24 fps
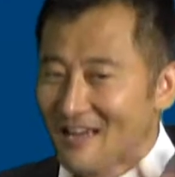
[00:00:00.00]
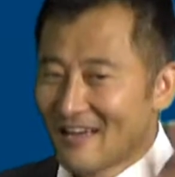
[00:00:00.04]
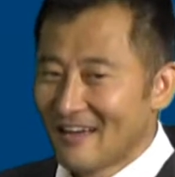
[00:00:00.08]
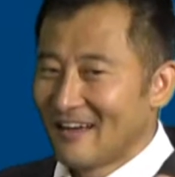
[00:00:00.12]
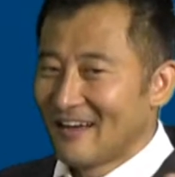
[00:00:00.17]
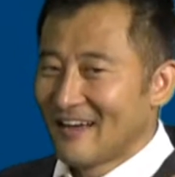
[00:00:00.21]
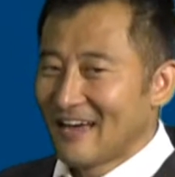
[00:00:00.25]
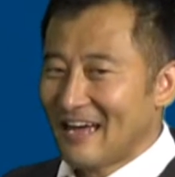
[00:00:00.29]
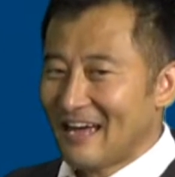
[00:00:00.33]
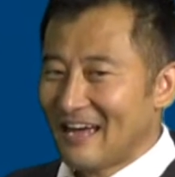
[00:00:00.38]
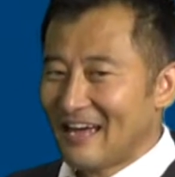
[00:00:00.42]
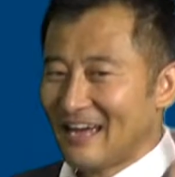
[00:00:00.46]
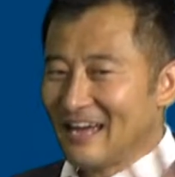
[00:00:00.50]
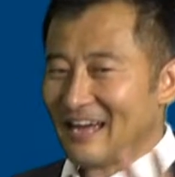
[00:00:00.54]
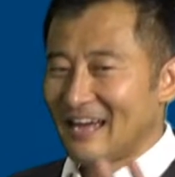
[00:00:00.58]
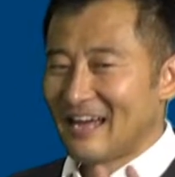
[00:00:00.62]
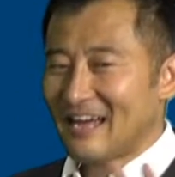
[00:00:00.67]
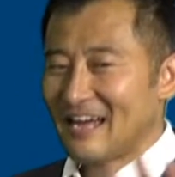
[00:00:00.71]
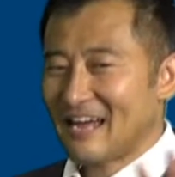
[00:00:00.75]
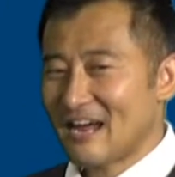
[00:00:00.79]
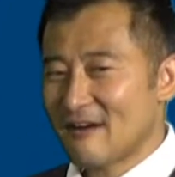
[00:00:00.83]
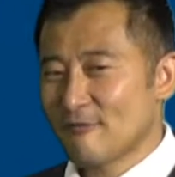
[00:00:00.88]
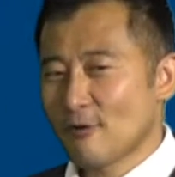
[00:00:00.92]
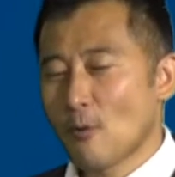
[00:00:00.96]
Hey
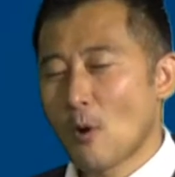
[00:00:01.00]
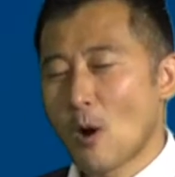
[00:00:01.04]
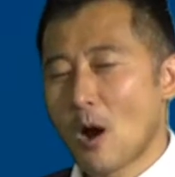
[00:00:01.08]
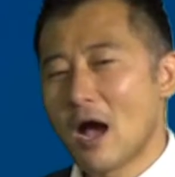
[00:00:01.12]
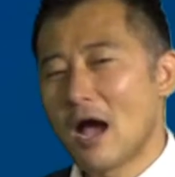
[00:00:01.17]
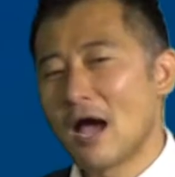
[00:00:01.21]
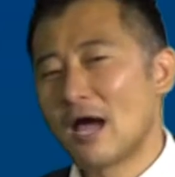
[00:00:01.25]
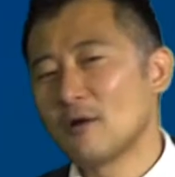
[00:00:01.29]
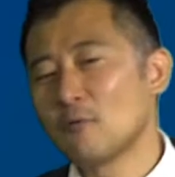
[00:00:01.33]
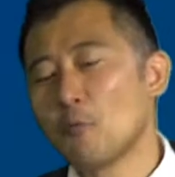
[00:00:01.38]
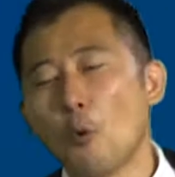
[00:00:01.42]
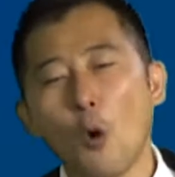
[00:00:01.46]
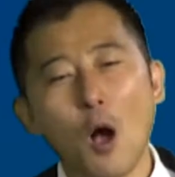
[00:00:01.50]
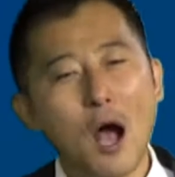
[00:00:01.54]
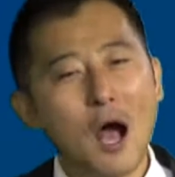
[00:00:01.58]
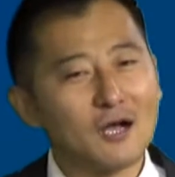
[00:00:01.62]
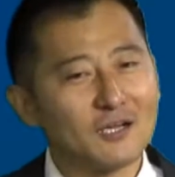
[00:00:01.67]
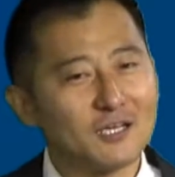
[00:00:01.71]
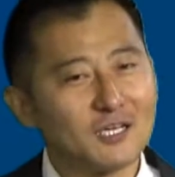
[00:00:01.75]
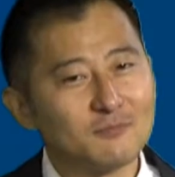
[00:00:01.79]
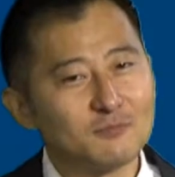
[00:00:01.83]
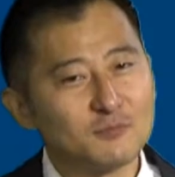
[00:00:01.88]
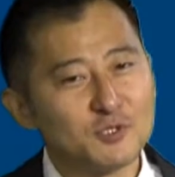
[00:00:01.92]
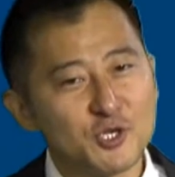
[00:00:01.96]
everyone,
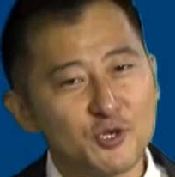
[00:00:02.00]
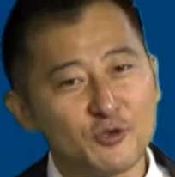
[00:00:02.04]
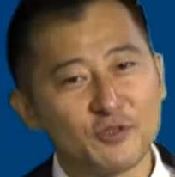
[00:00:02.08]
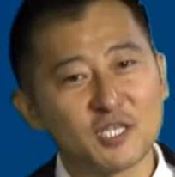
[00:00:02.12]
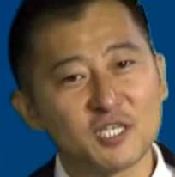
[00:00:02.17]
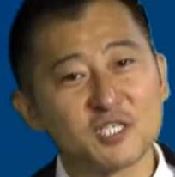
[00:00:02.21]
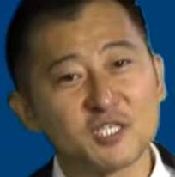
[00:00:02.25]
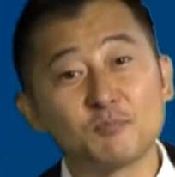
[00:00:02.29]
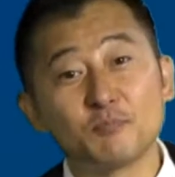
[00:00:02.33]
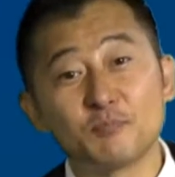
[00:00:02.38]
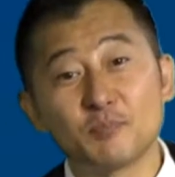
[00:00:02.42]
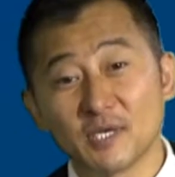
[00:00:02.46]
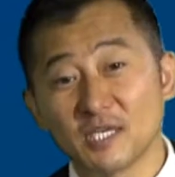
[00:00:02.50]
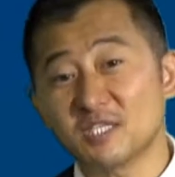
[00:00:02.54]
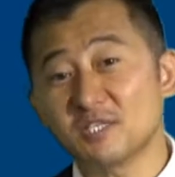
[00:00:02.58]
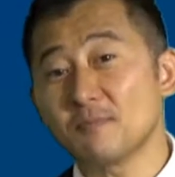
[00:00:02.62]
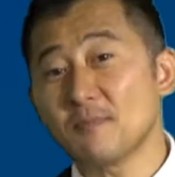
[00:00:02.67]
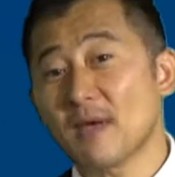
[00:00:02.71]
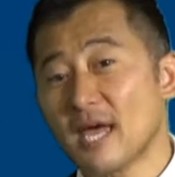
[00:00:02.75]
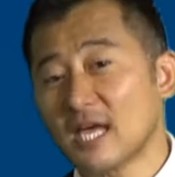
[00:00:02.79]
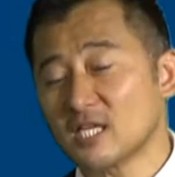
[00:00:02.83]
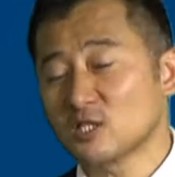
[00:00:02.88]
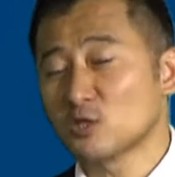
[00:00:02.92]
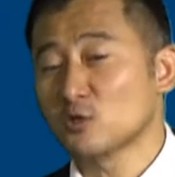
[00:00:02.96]
welcome to this
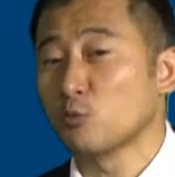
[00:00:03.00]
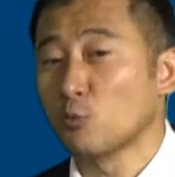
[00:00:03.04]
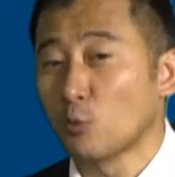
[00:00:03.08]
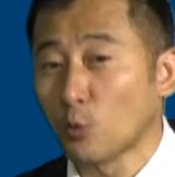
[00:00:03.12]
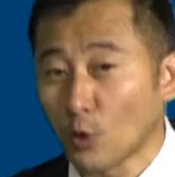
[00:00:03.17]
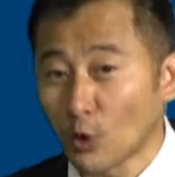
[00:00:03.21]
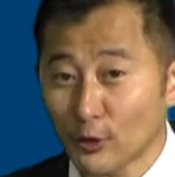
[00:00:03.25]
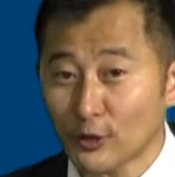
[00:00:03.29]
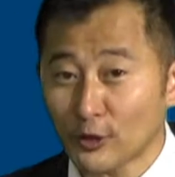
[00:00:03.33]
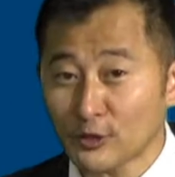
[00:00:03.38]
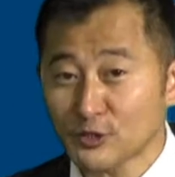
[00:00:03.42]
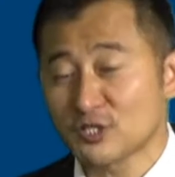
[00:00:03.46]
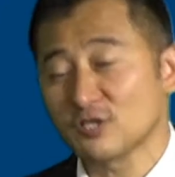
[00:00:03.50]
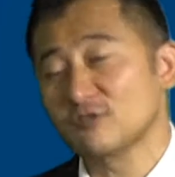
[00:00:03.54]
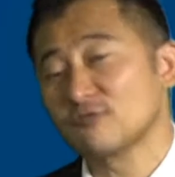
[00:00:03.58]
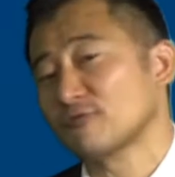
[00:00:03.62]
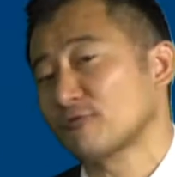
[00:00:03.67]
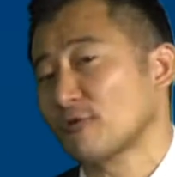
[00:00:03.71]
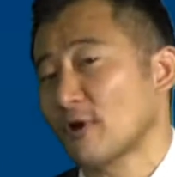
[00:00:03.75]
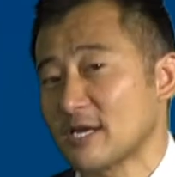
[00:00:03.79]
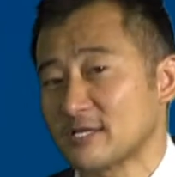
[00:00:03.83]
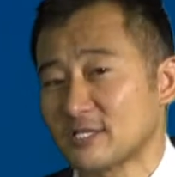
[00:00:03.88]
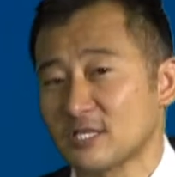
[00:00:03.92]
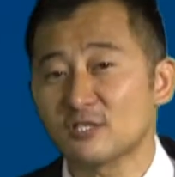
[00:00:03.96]
Bizmates Words and
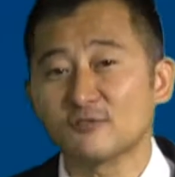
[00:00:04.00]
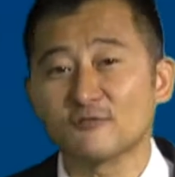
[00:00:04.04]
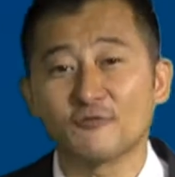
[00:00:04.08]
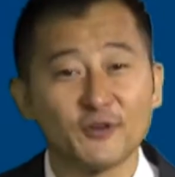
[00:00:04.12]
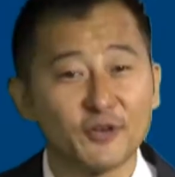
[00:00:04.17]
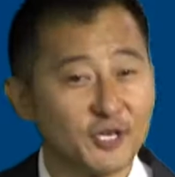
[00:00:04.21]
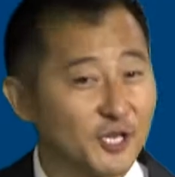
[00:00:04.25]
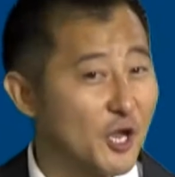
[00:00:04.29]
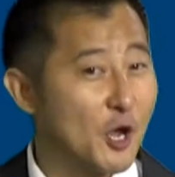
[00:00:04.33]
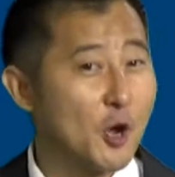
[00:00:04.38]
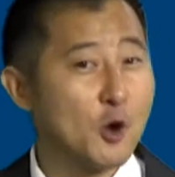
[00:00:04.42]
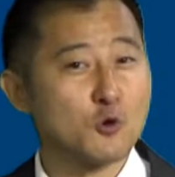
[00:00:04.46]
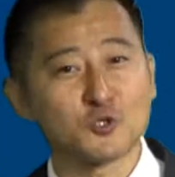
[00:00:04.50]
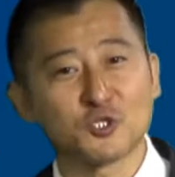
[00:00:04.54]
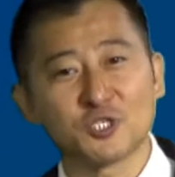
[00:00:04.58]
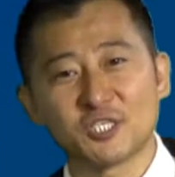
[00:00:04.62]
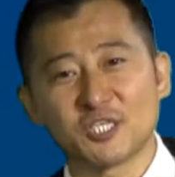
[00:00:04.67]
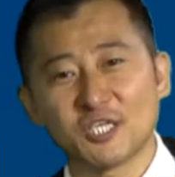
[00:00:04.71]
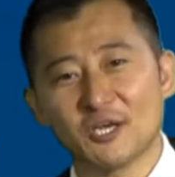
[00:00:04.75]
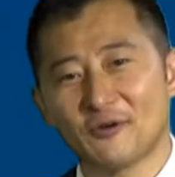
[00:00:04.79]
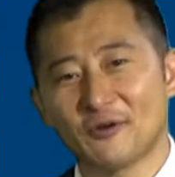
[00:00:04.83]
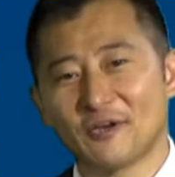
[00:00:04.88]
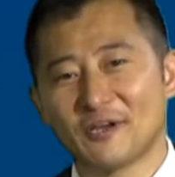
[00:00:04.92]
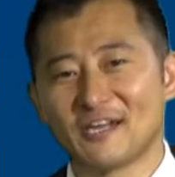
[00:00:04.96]
Phrases video
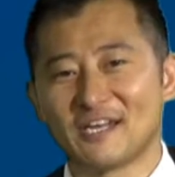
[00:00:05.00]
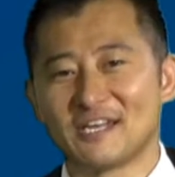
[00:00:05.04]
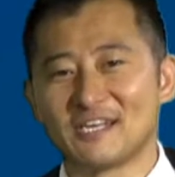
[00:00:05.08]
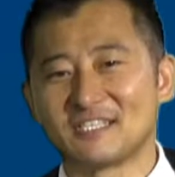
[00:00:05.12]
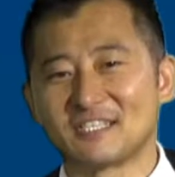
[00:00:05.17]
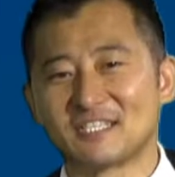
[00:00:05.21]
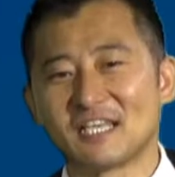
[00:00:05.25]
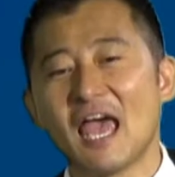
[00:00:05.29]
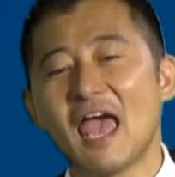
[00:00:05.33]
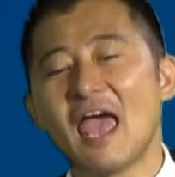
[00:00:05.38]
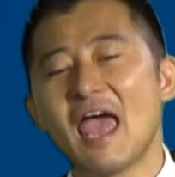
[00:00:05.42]
series.